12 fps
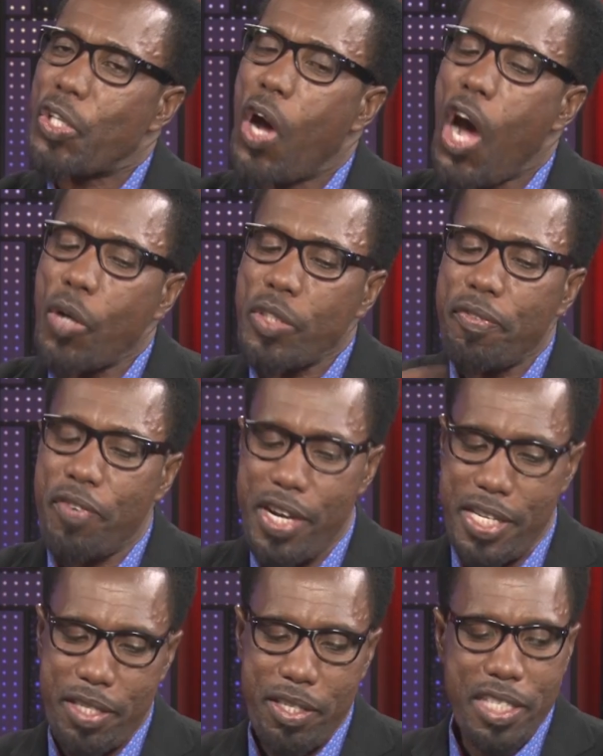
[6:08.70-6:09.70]
So how
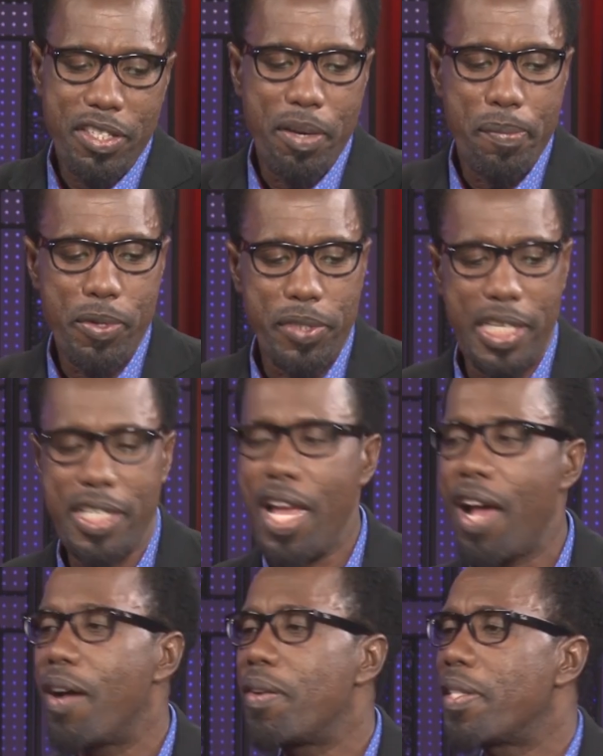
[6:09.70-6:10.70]
different is your music
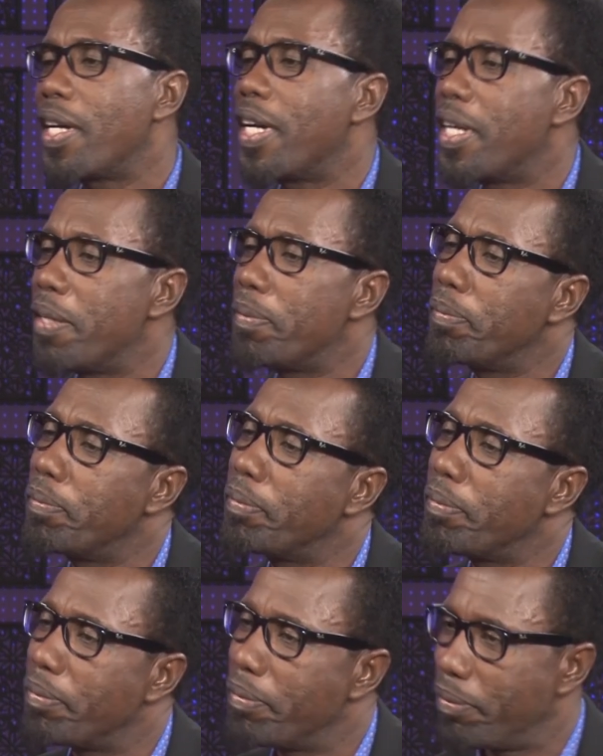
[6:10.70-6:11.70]
now
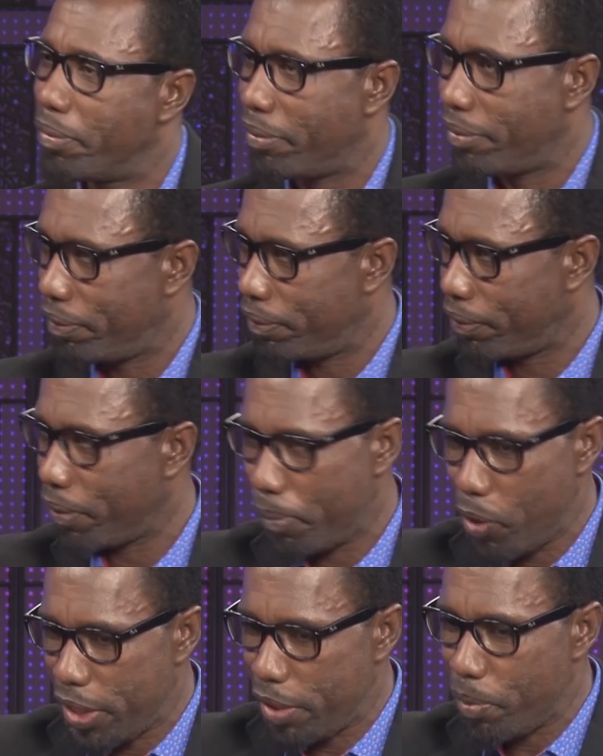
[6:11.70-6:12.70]
from
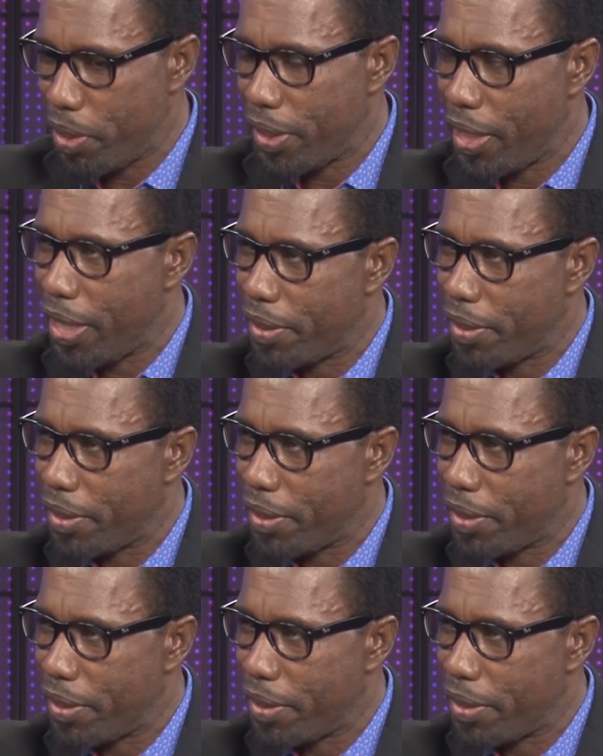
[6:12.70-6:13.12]
what it was then?